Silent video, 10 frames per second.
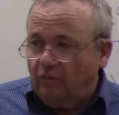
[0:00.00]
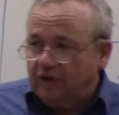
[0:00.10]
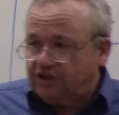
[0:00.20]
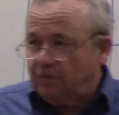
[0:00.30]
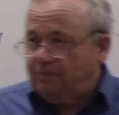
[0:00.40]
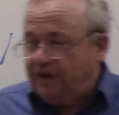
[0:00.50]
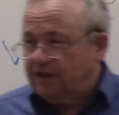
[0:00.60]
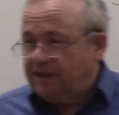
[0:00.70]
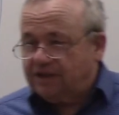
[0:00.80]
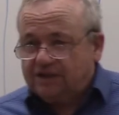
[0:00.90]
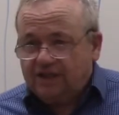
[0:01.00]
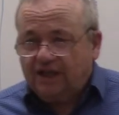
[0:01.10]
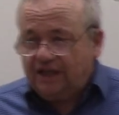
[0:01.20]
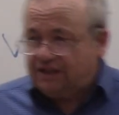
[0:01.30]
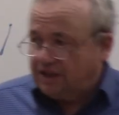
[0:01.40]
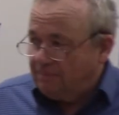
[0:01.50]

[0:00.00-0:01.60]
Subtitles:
once you build it, it's the